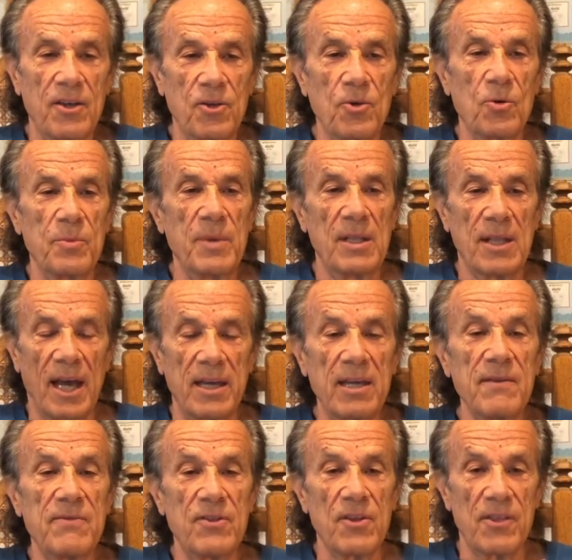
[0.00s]
you would be
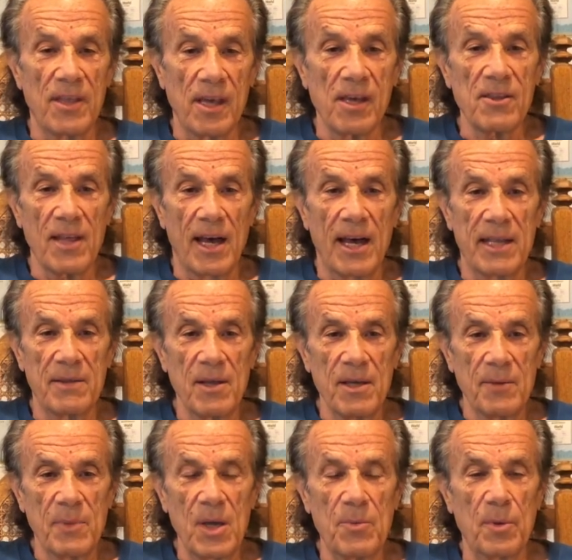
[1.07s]
naive to think that.
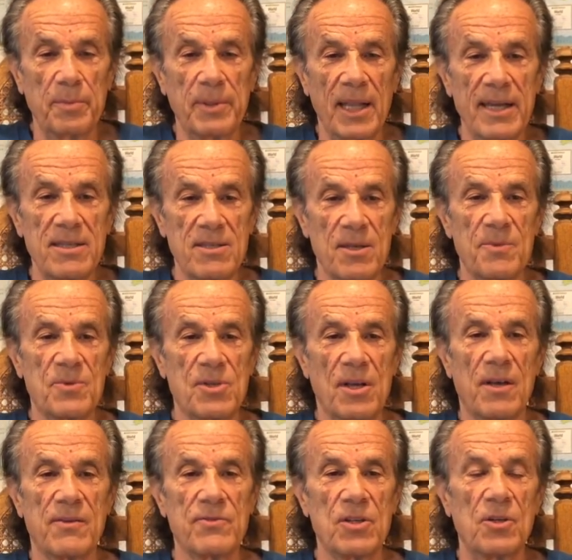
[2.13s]
People place
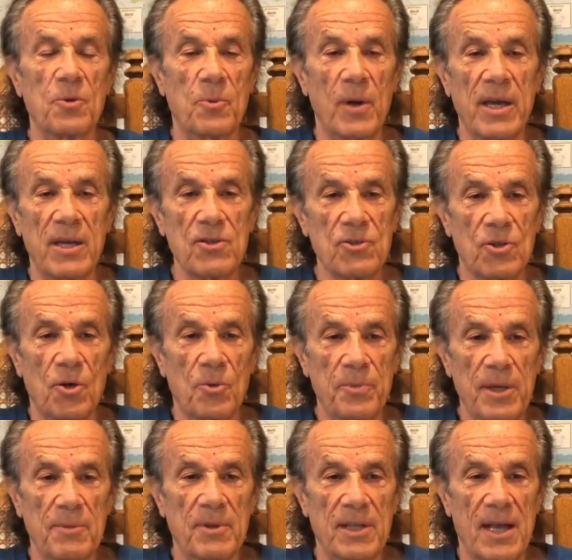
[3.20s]
themselves in a way so
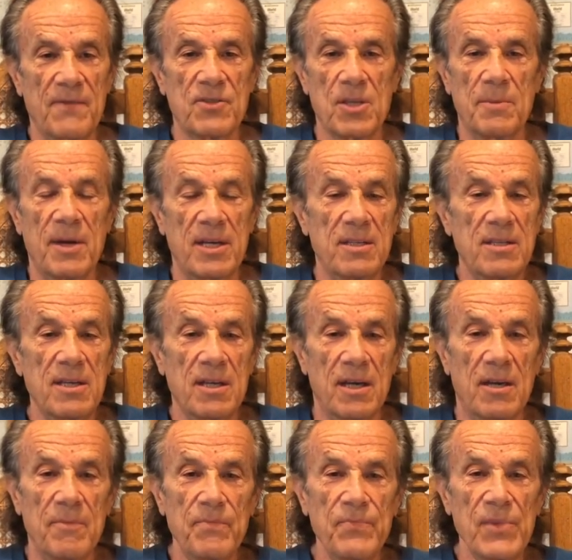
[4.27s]
people have some
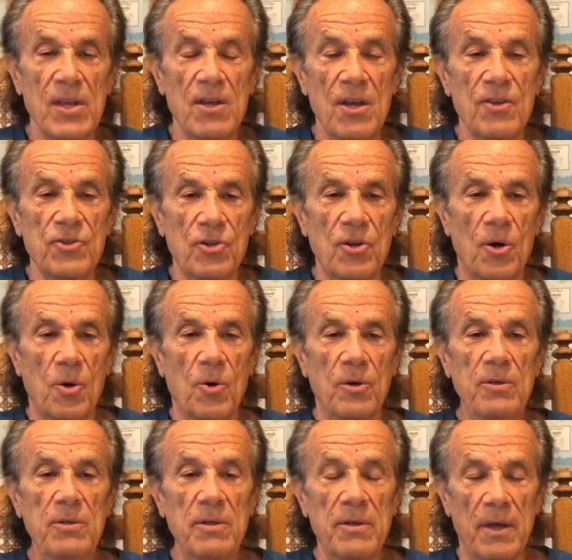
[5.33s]
idea. So
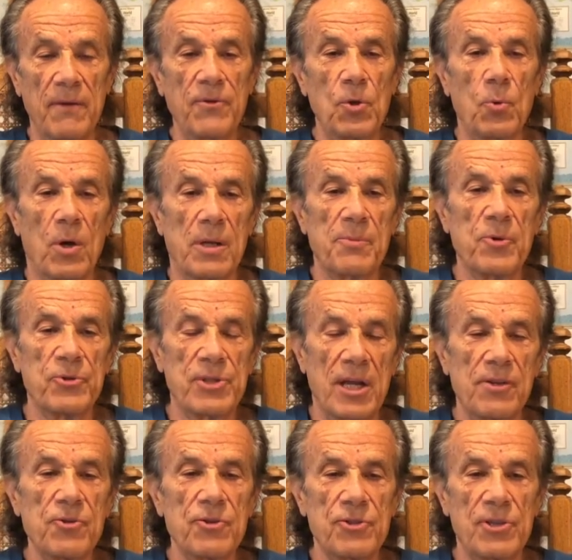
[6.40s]
if you want to
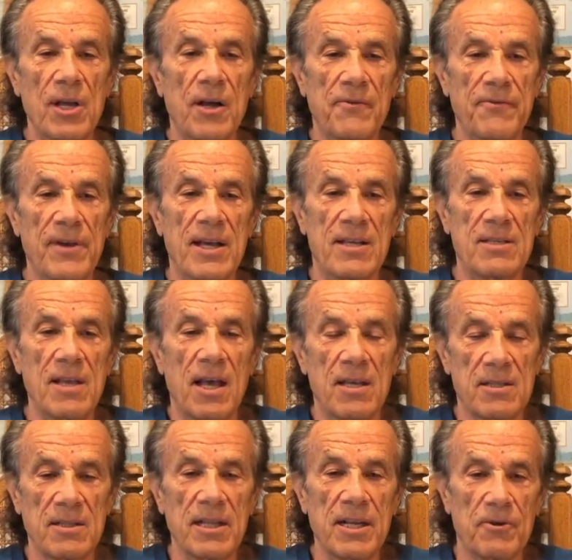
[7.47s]
present yourself
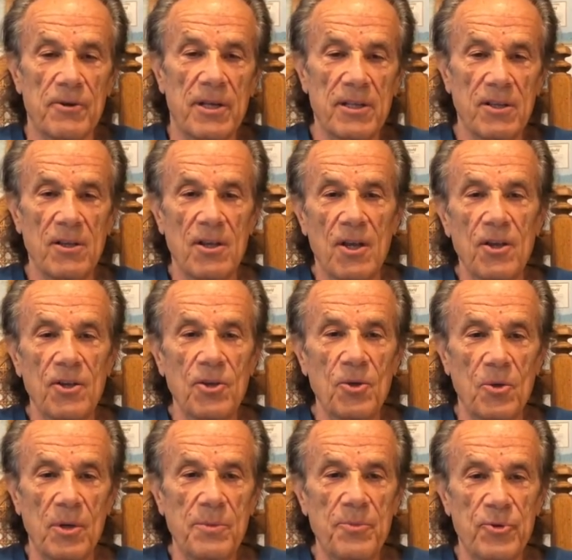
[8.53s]
as literate, you
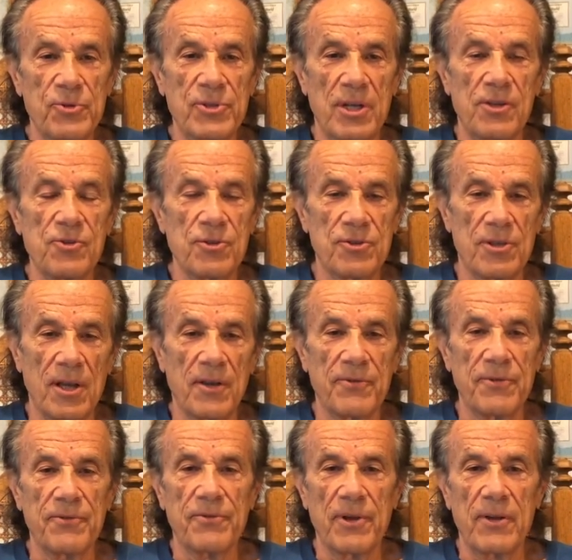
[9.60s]
would present yourself
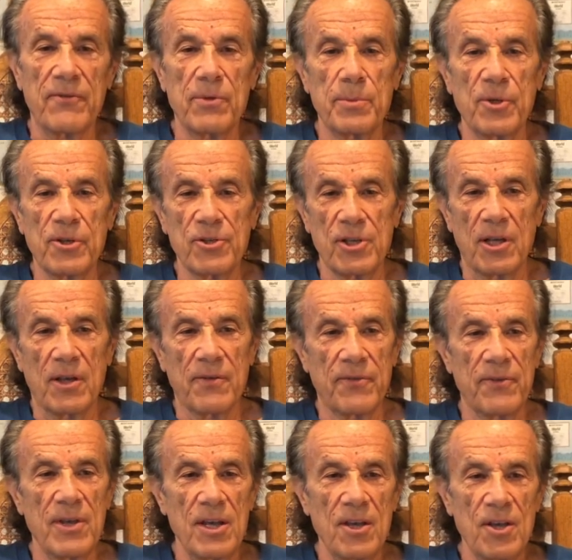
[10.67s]
in front of a bookshelf.
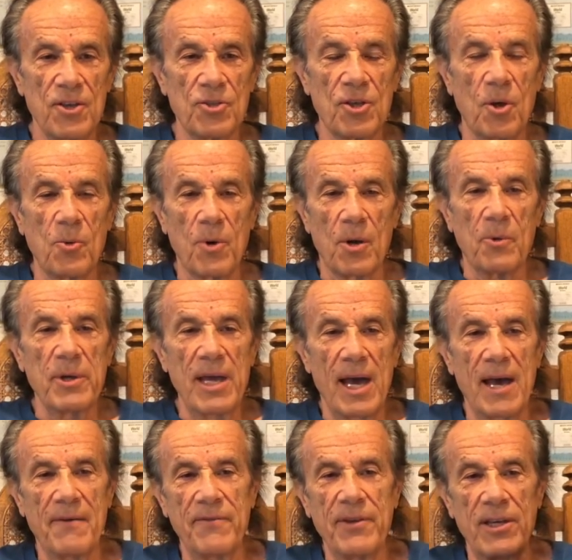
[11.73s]
So what we
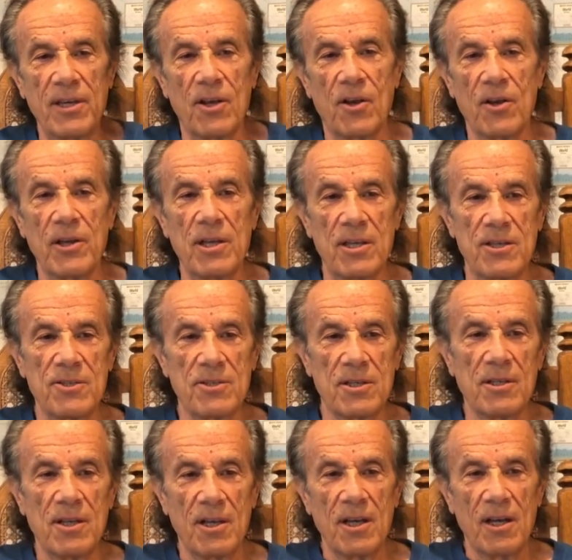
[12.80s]
have here is
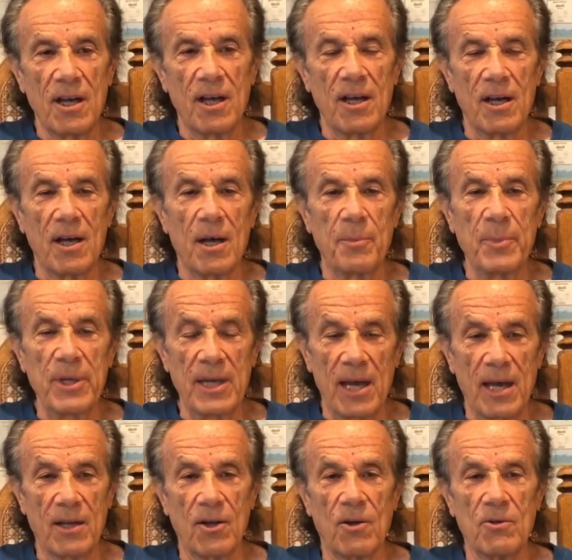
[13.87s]
a
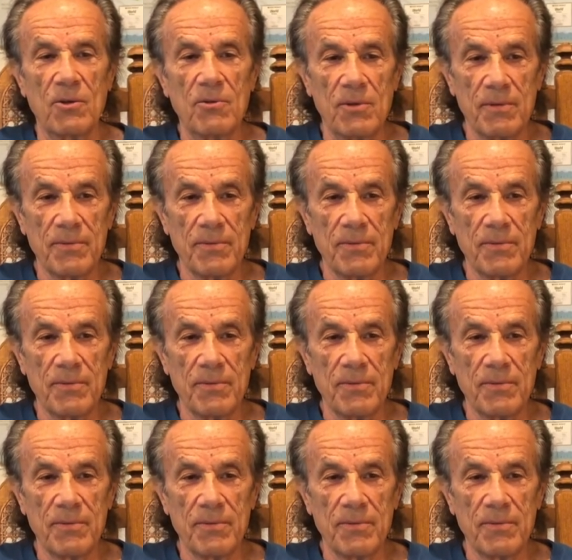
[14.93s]
piano